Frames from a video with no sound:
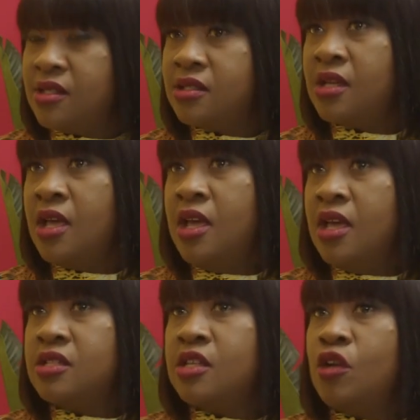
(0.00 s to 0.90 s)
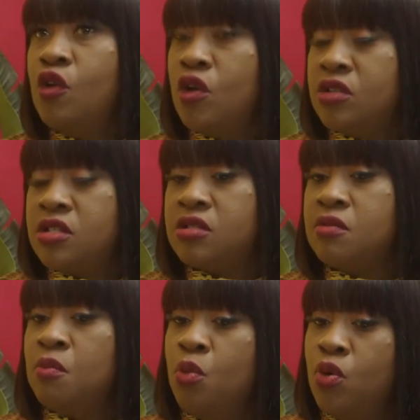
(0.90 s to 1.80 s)
It's a lot
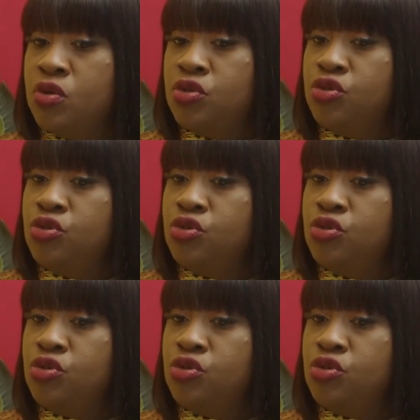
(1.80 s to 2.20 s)
more to